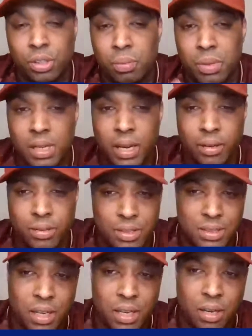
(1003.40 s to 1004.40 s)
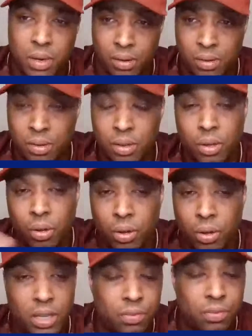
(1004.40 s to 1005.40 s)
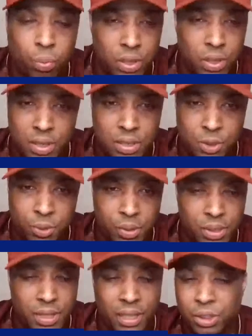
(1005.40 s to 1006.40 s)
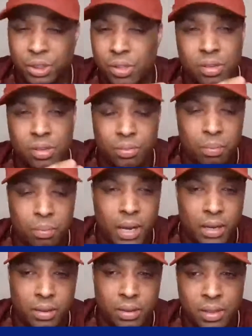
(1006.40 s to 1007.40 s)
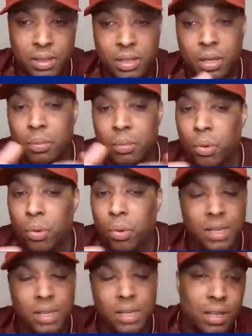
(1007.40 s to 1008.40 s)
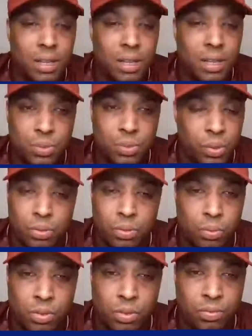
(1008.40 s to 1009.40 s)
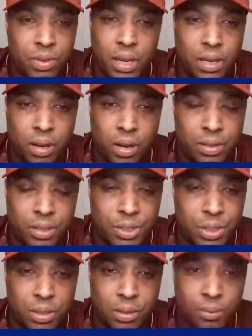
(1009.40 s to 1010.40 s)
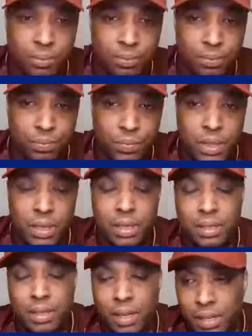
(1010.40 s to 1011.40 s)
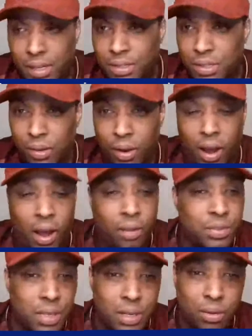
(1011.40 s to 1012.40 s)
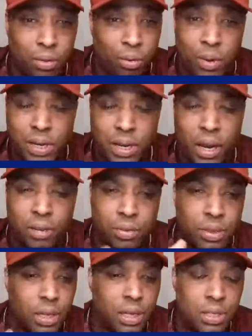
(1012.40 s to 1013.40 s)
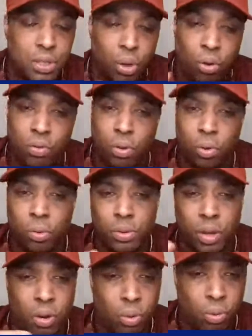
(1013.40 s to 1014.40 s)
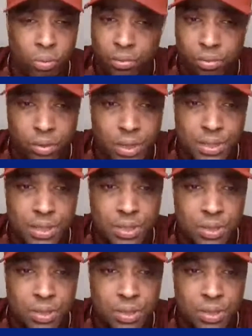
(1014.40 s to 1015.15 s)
They should have been down to 10 men, even with an injury. That shouldn't have mattered. But we're going to get this with VAR this year. They need to, I've said it already, I think they need to overhaul the whole refereeing system.